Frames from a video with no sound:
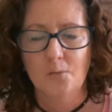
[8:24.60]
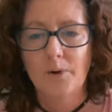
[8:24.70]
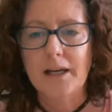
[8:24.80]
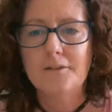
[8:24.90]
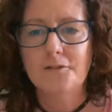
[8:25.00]

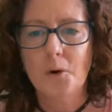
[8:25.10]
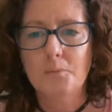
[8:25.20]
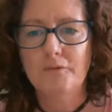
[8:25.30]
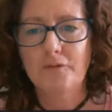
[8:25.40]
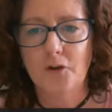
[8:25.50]
read
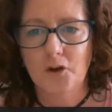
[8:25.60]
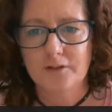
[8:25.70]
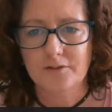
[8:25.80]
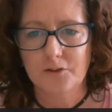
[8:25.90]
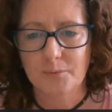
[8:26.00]
from
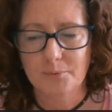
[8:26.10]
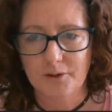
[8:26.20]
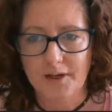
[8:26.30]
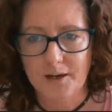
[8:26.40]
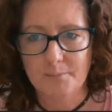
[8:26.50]
first. So they'll
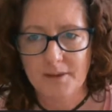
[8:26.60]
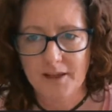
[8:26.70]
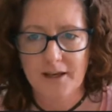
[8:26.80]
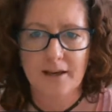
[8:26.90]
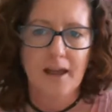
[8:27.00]
put a number
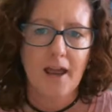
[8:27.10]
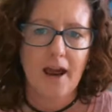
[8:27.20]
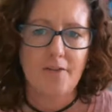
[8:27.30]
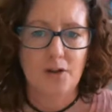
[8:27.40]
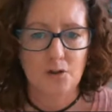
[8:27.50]
there
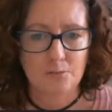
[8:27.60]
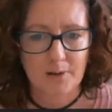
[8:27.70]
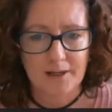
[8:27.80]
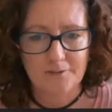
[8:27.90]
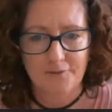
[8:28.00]
and then you
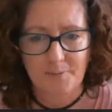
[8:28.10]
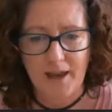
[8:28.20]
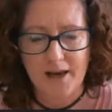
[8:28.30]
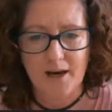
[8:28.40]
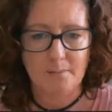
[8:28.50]
read from
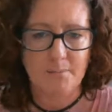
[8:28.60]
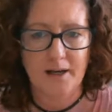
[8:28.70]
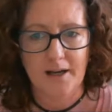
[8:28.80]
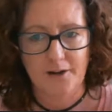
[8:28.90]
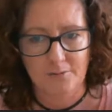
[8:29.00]
that
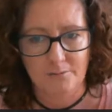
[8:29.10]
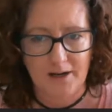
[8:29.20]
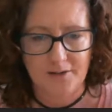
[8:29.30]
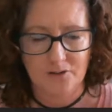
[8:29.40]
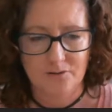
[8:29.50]
number and
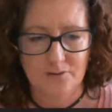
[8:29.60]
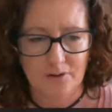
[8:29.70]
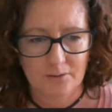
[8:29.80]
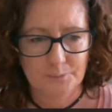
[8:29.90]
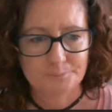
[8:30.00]
around in your
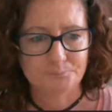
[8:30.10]
circle.